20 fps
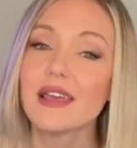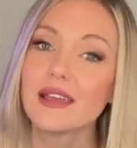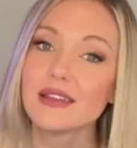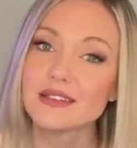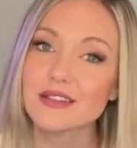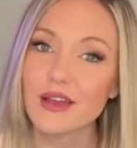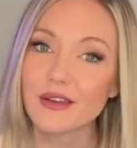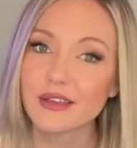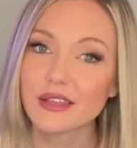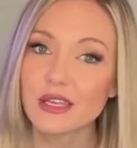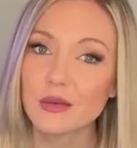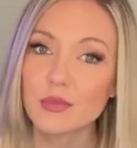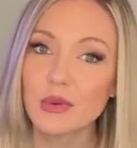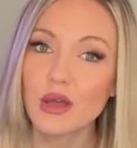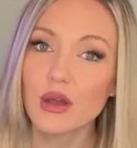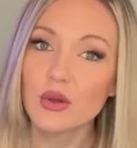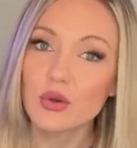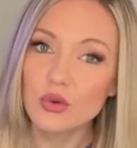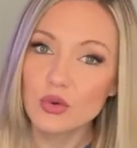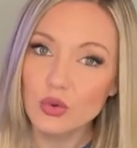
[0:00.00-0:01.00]
and talking
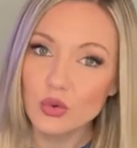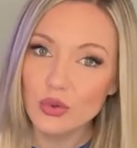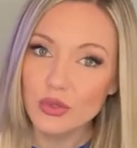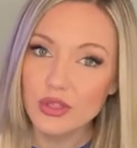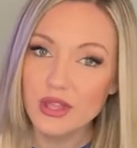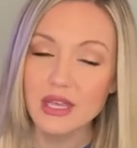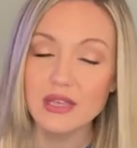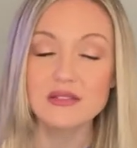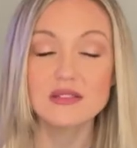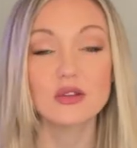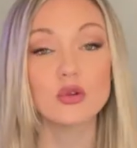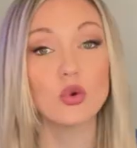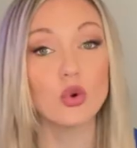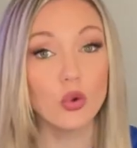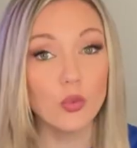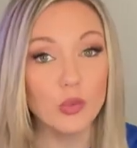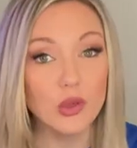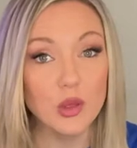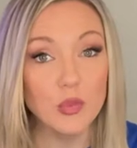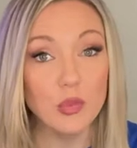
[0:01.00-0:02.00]
about cool things and cool
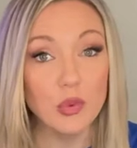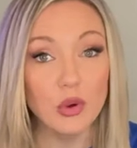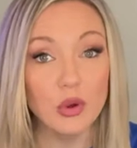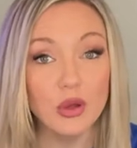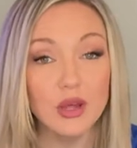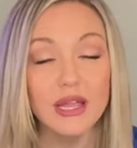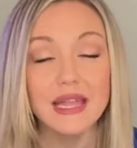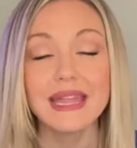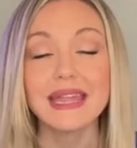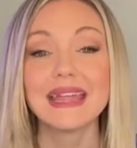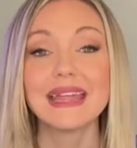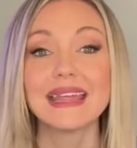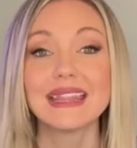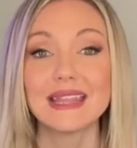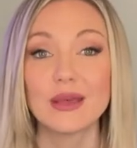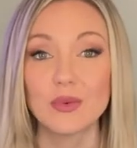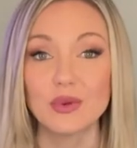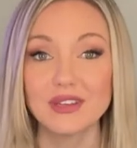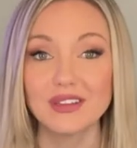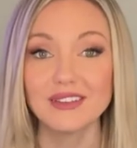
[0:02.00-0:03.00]
people
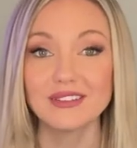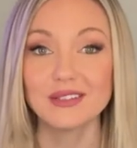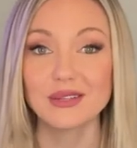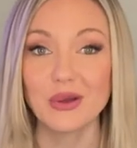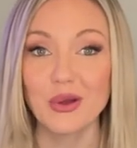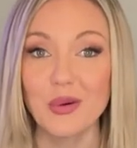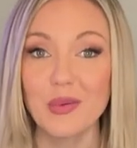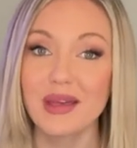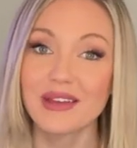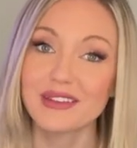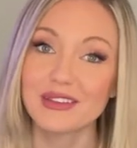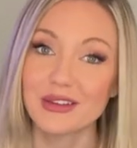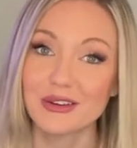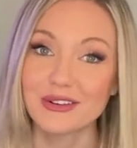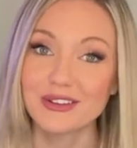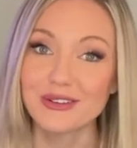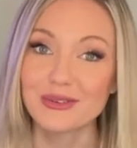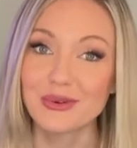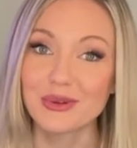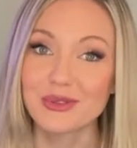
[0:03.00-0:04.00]
that we need to know about here
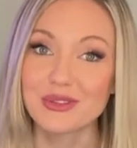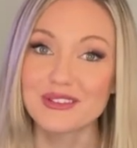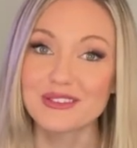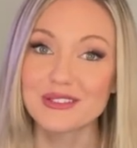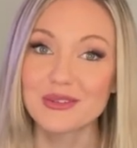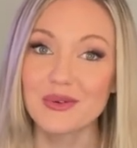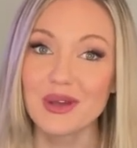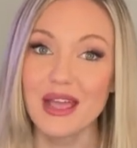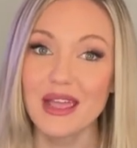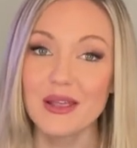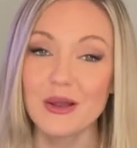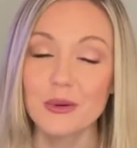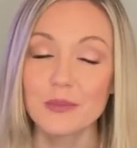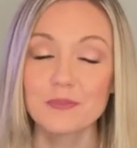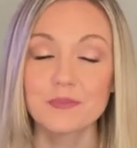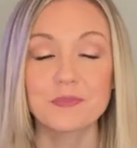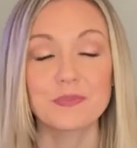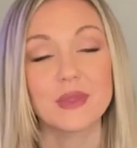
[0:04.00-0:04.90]
in Northeast Ohio.